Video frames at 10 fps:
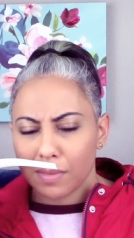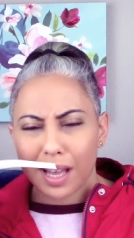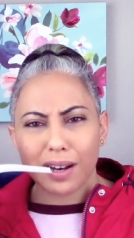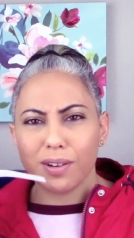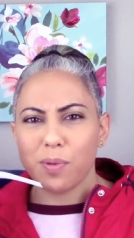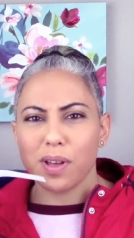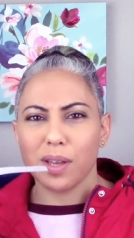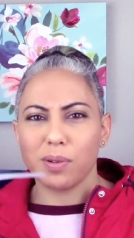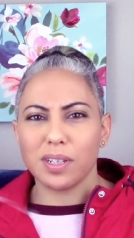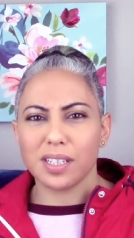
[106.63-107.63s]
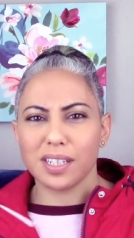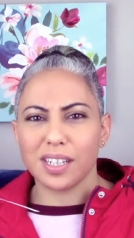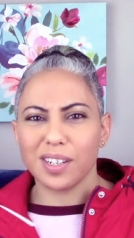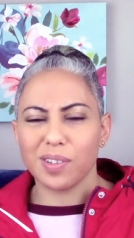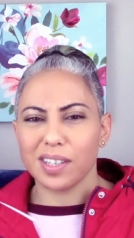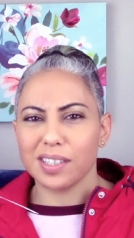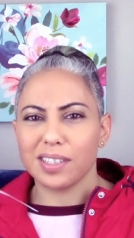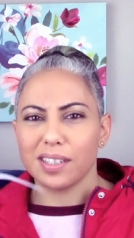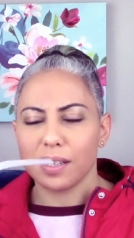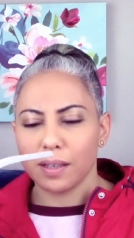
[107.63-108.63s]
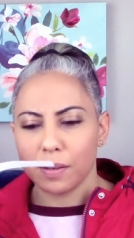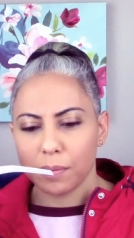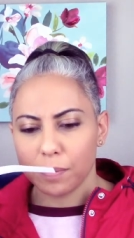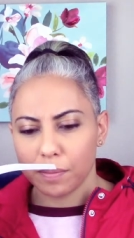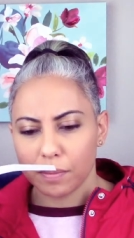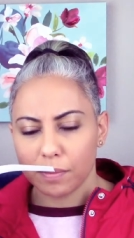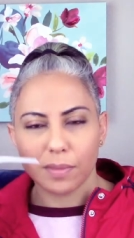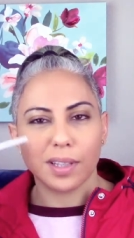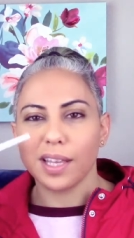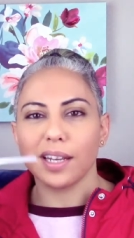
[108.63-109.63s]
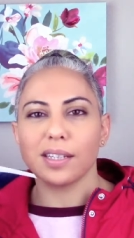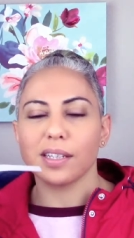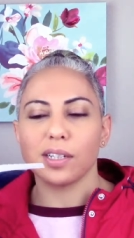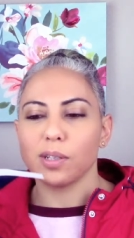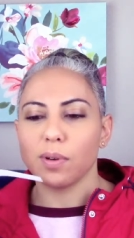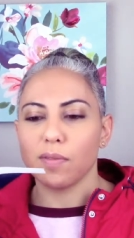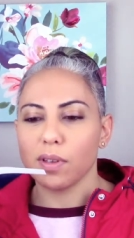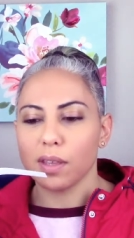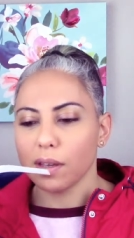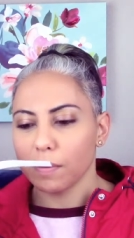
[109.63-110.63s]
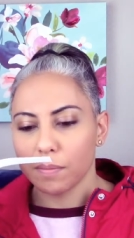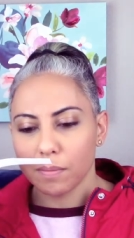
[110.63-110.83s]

I don't know why they would discontinue this. They discontinue everything.